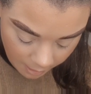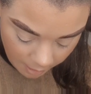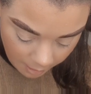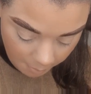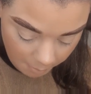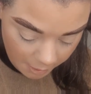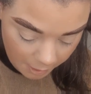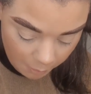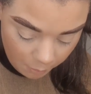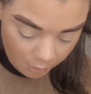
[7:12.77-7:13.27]
I
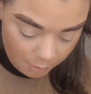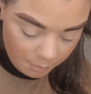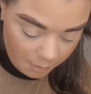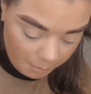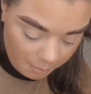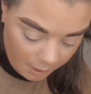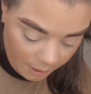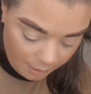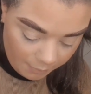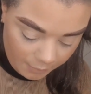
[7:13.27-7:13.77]
mean, it wouldn't be
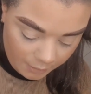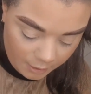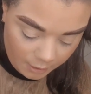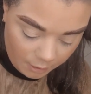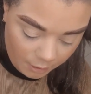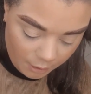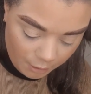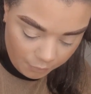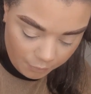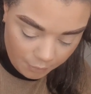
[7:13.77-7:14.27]
me if I didn't
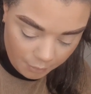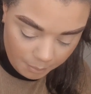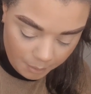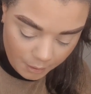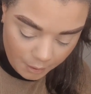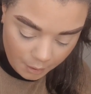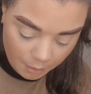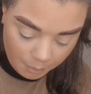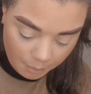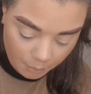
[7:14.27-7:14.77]
go for the
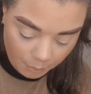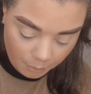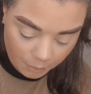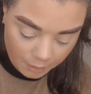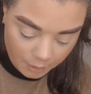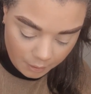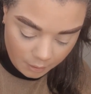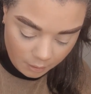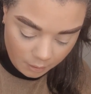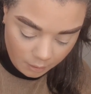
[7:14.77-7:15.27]
purple, would
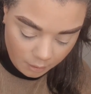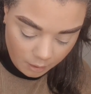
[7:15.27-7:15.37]
it?